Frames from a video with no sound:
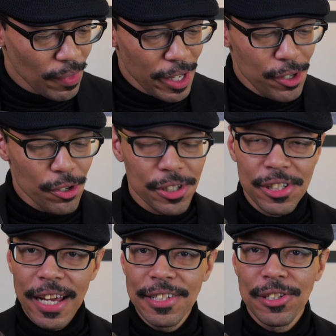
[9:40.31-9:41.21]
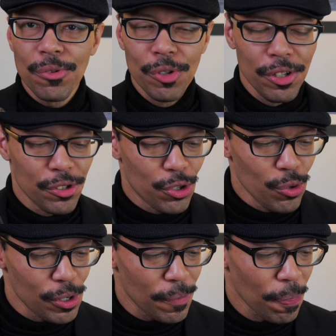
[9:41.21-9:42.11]
And you could taste it when you
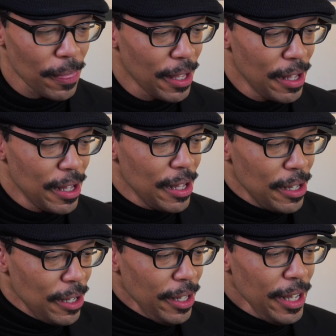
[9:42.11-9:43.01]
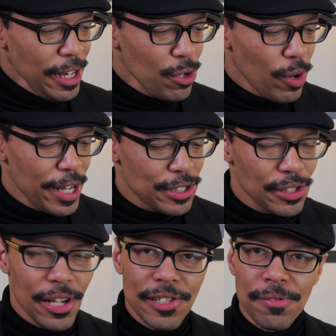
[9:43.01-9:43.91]
chew it. Anyways,
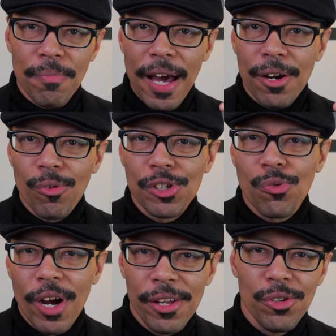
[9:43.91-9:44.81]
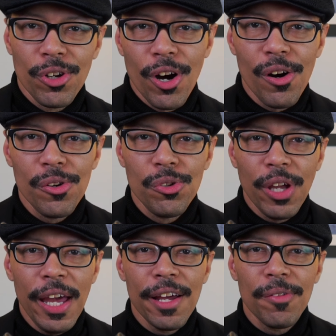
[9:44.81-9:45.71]
it doesn't matter which way you go. You
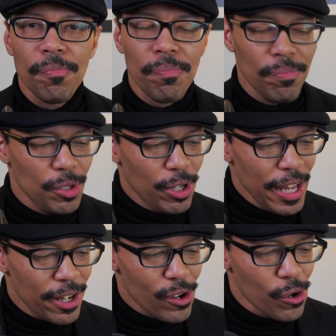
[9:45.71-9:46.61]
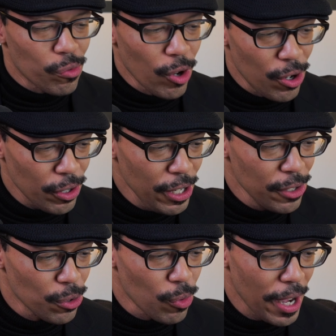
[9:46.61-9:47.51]
can't go wrong
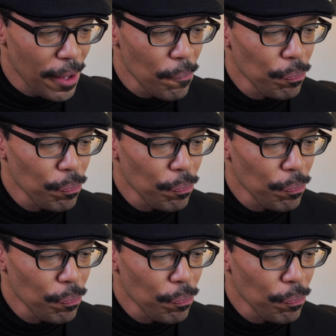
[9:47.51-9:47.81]
either way.